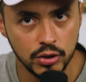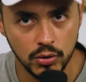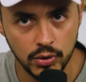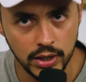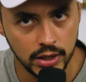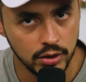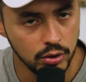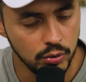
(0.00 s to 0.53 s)
don't
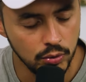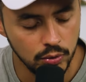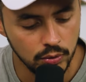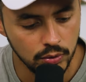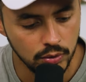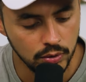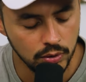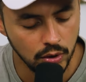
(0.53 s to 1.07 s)
get
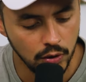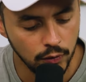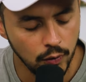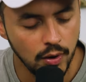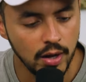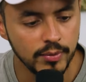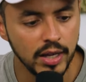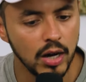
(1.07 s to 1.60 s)
too
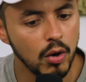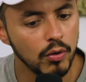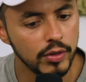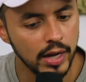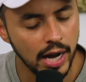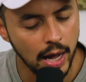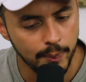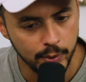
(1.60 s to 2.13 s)
overwhelmed now,
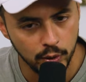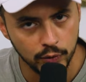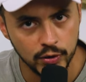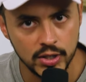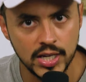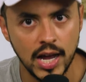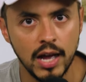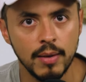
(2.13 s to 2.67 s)
that happen
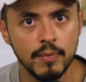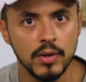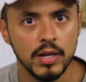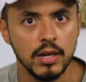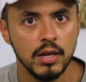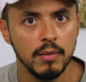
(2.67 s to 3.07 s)
over time,